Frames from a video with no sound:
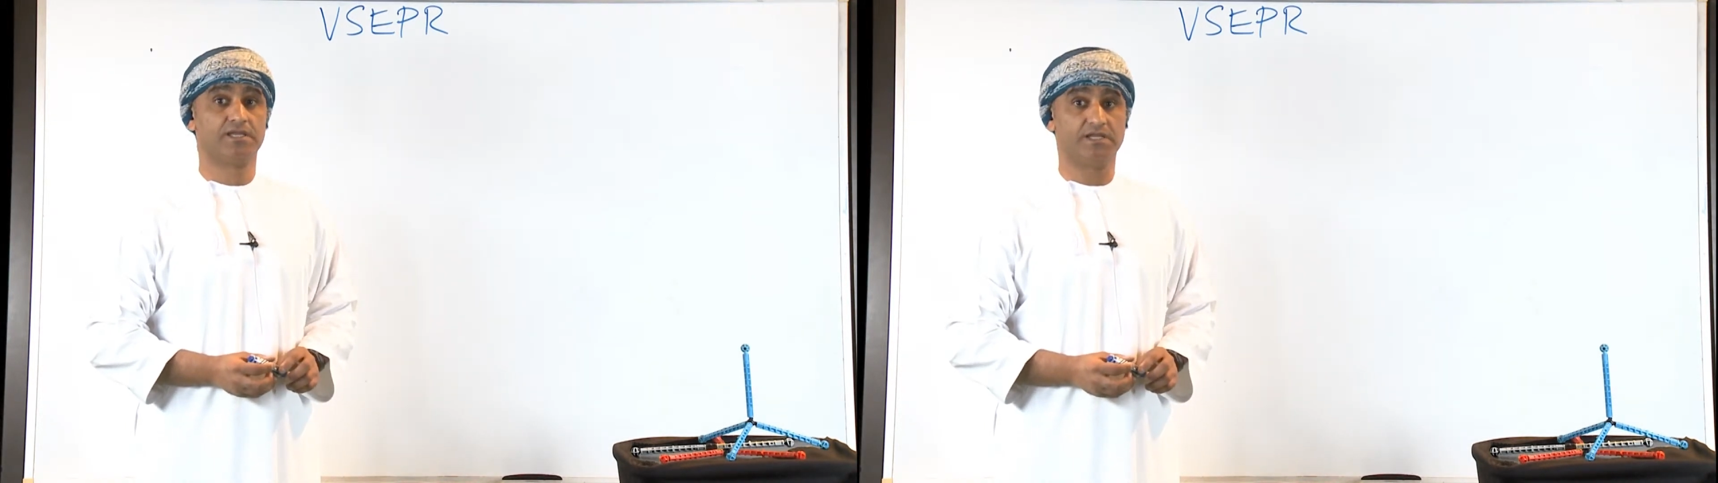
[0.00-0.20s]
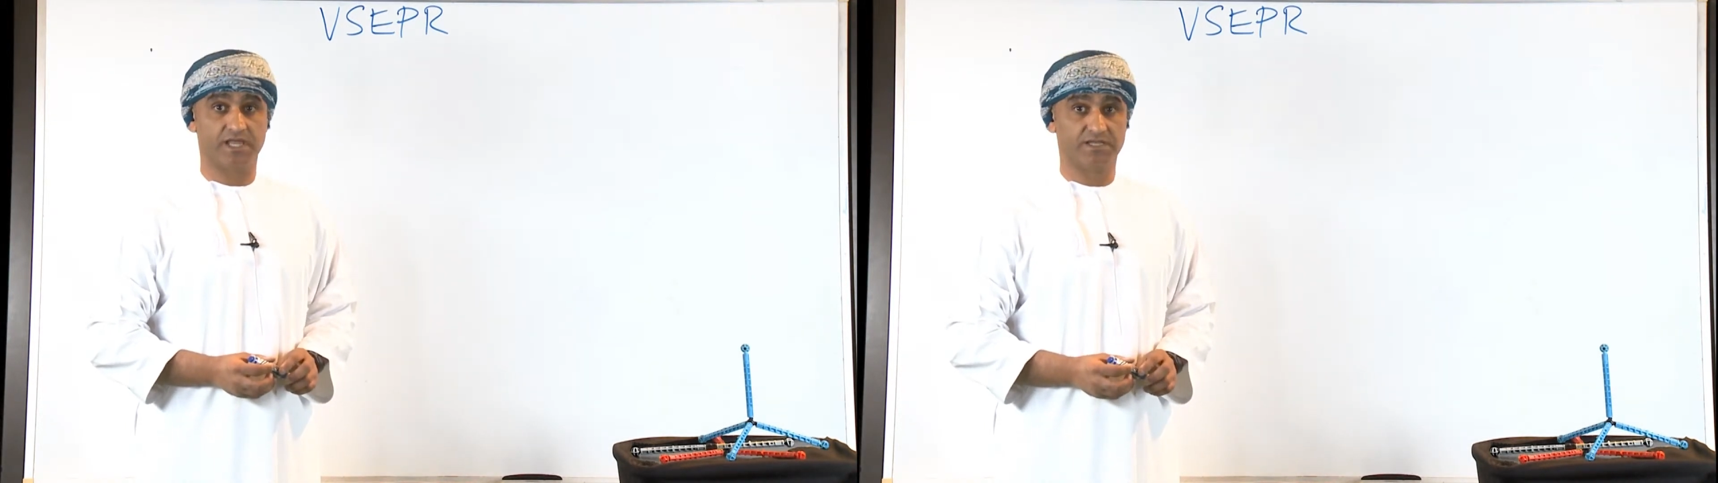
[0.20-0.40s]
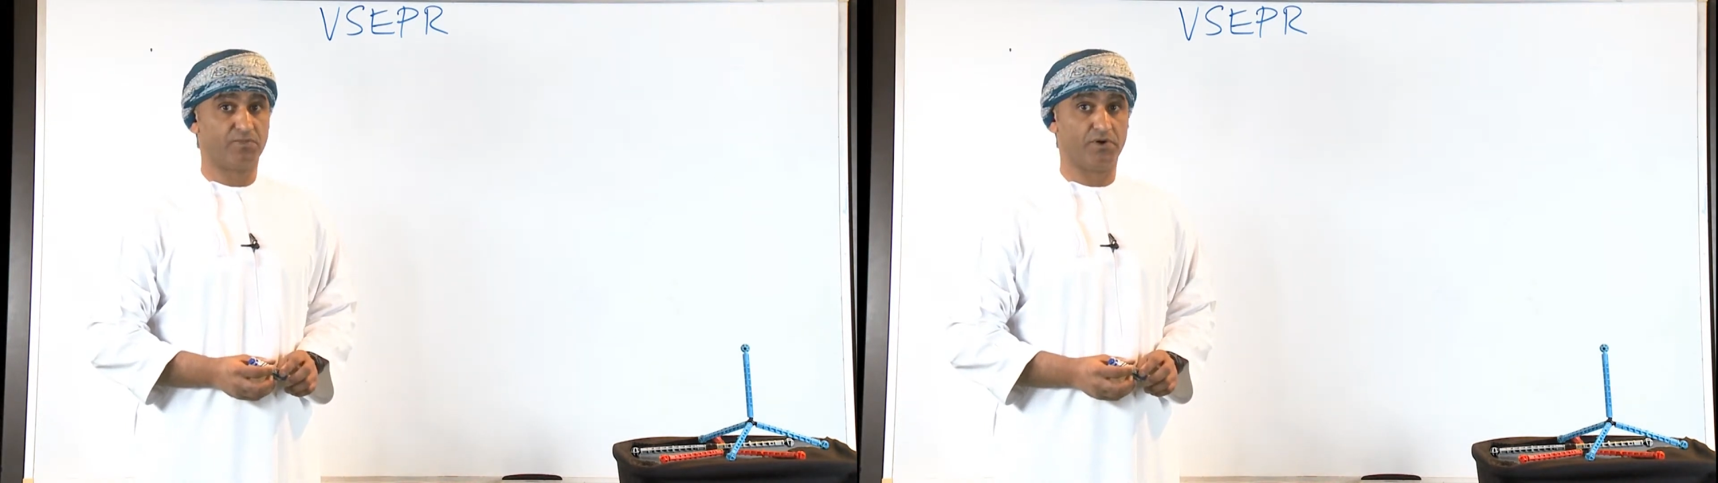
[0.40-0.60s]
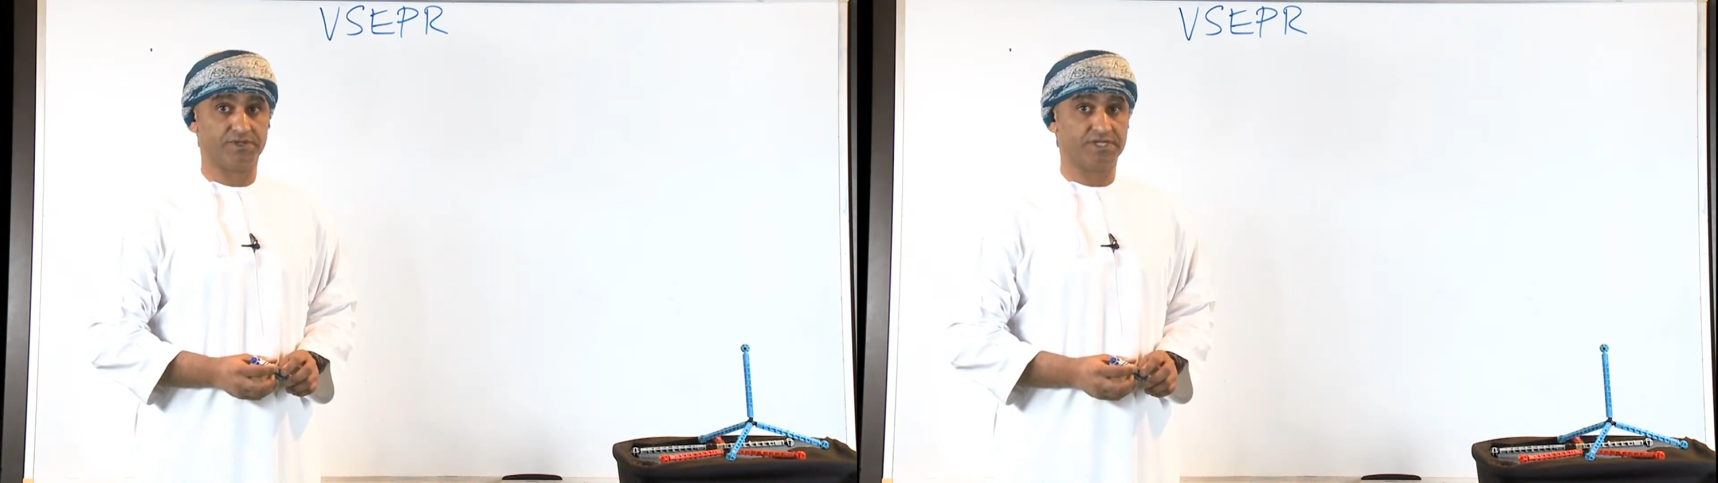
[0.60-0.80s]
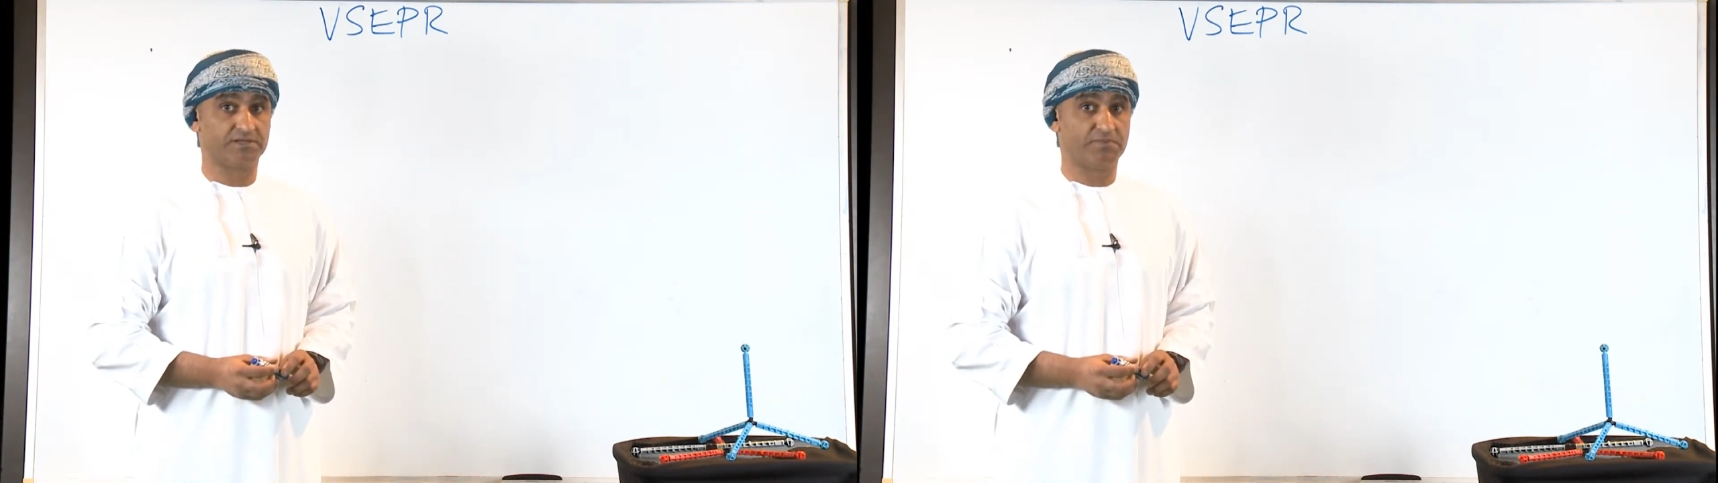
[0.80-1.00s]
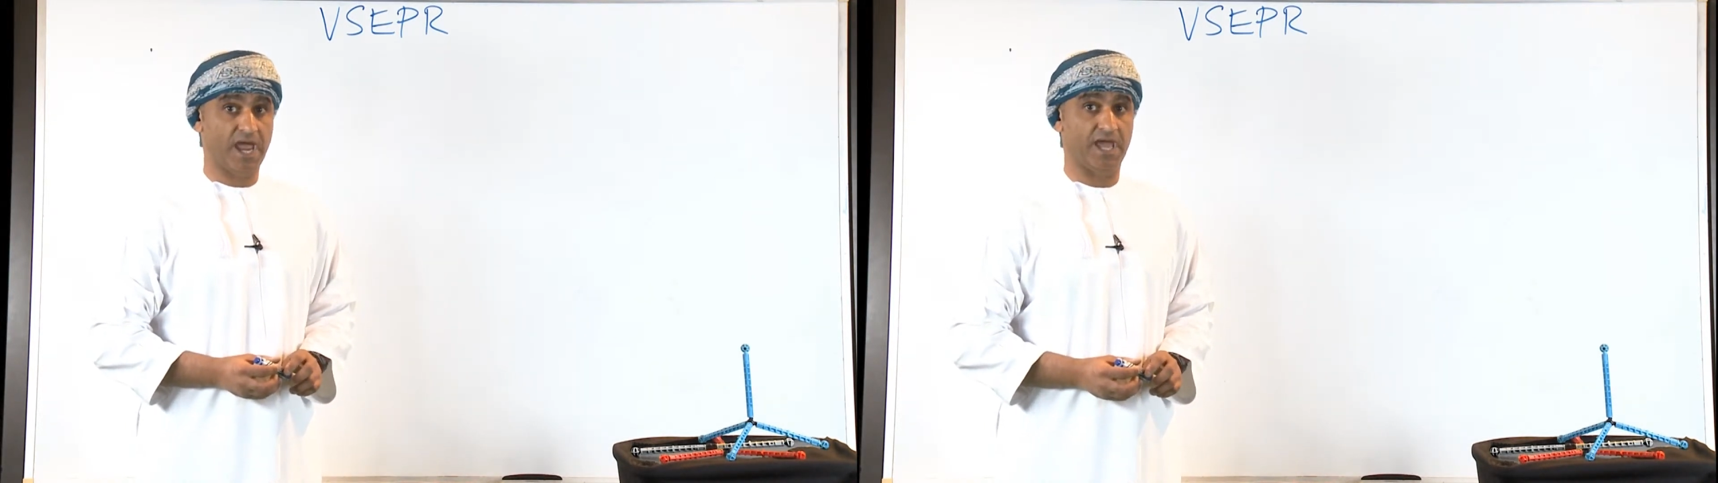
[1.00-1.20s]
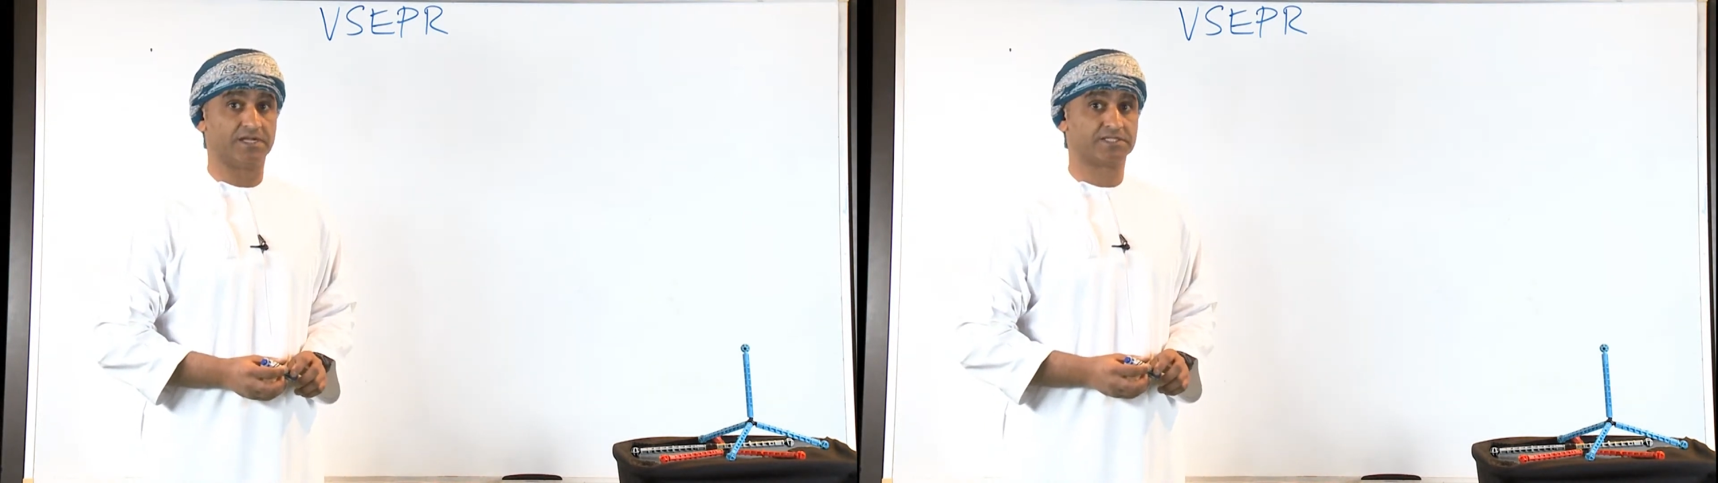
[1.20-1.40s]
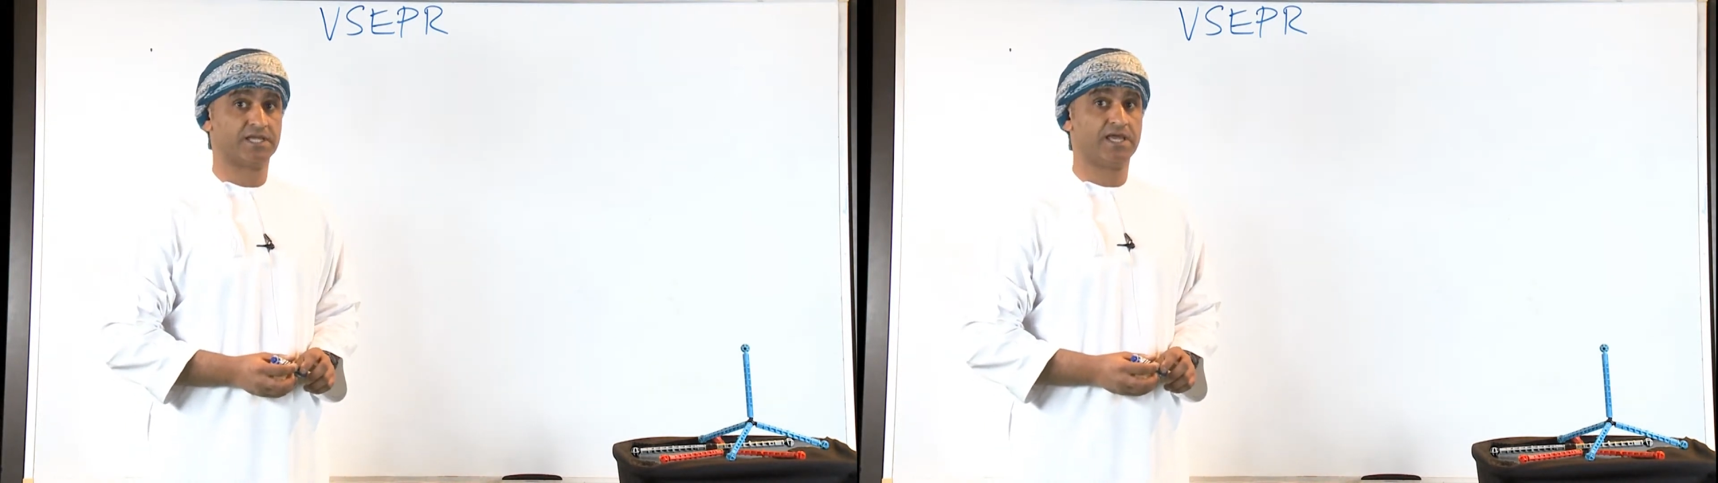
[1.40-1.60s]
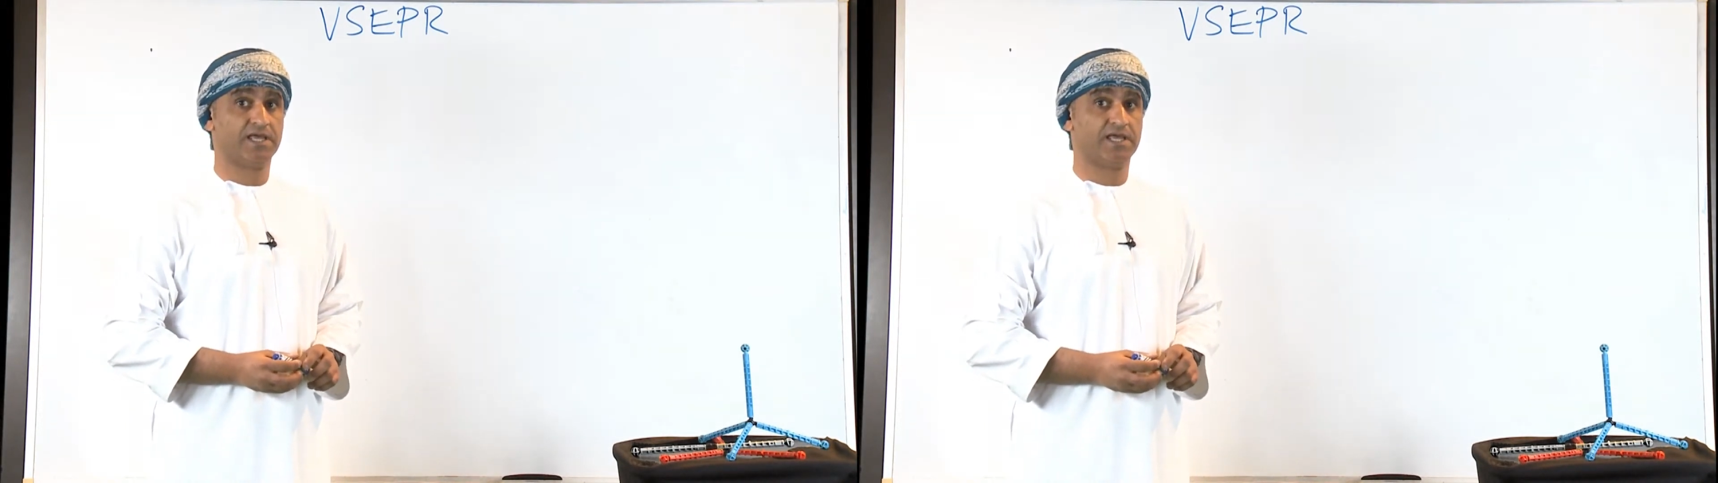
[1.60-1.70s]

non-bonding pairs.